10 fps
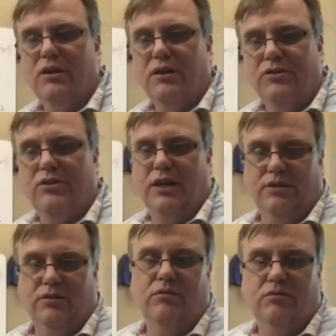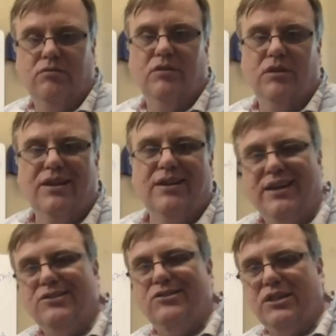Then
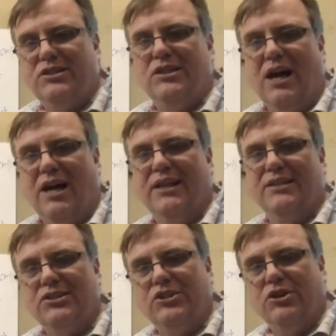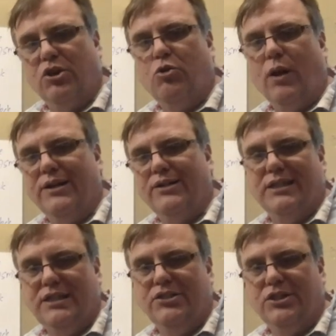it's not necessarily quite as
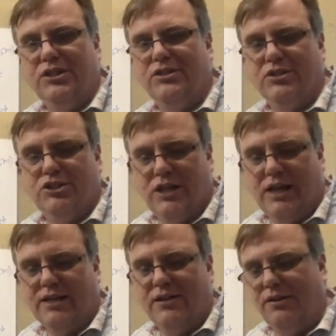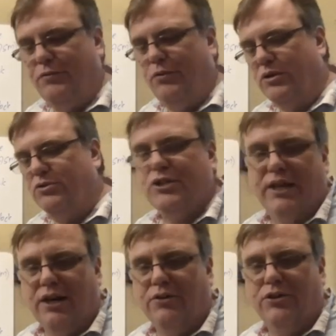easy to check. If you understand how
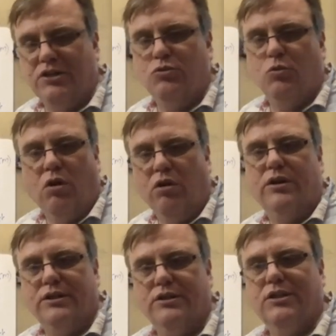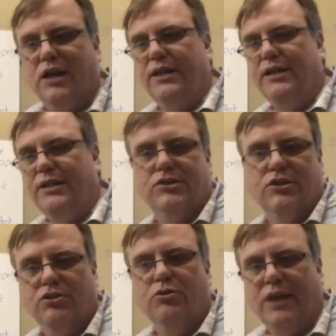things work, it's kind of easy to do
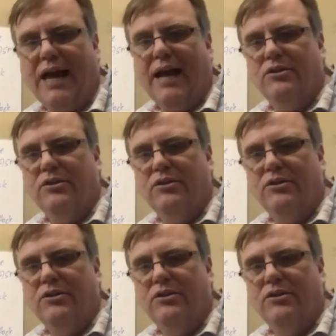that.